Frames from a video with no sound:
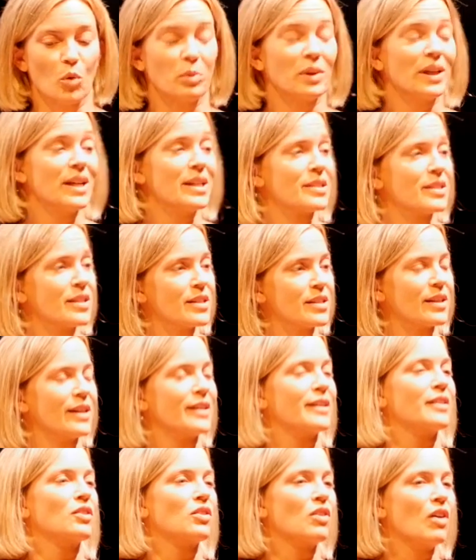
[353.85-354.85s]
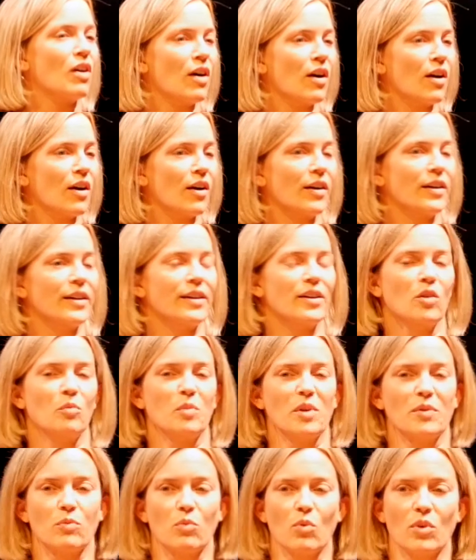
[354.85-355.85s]
places, like in the car,
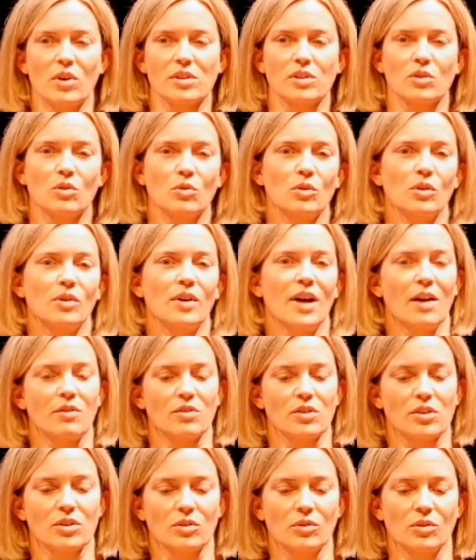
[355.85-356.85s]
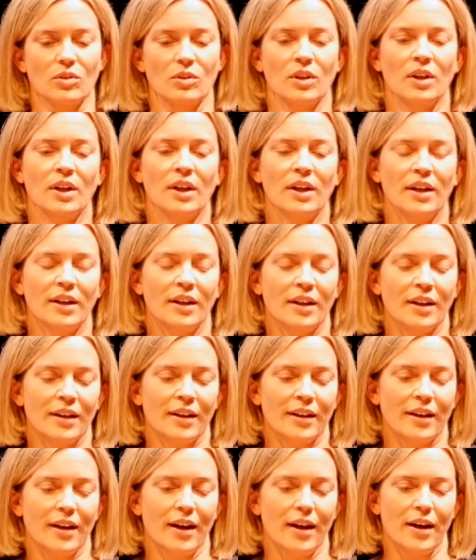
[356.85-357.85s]
before school, after school,
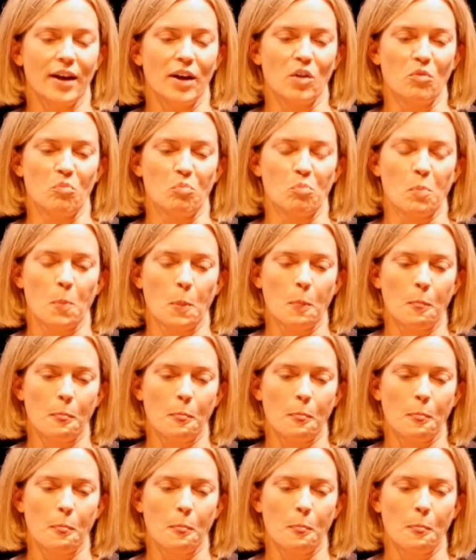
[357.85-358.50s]
and